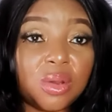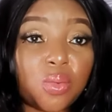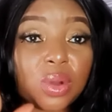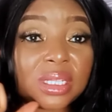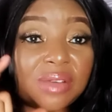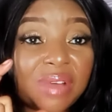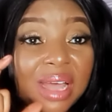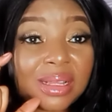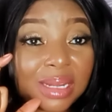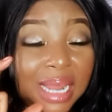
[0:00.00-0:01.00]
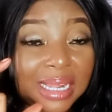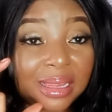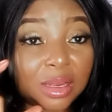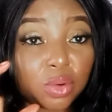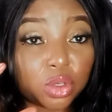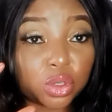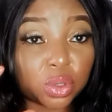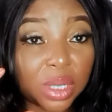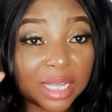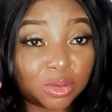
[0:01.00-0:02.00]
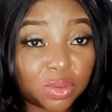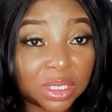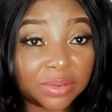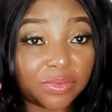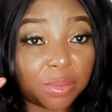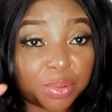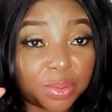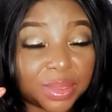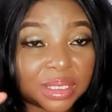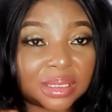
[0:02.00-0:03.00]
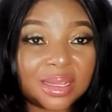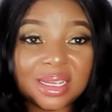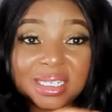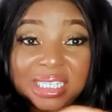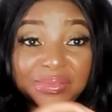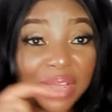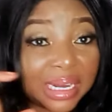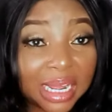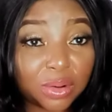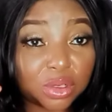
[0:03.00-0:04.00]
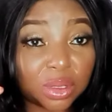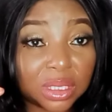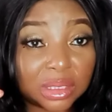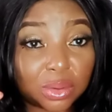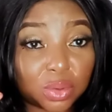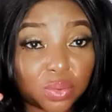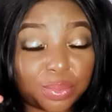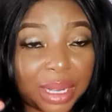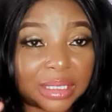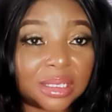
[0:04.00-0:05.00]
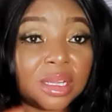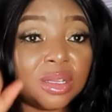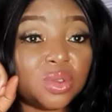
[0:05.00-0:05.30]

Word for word: Whatever lightening lotion you are using, for promise, divide that lotion into two parts.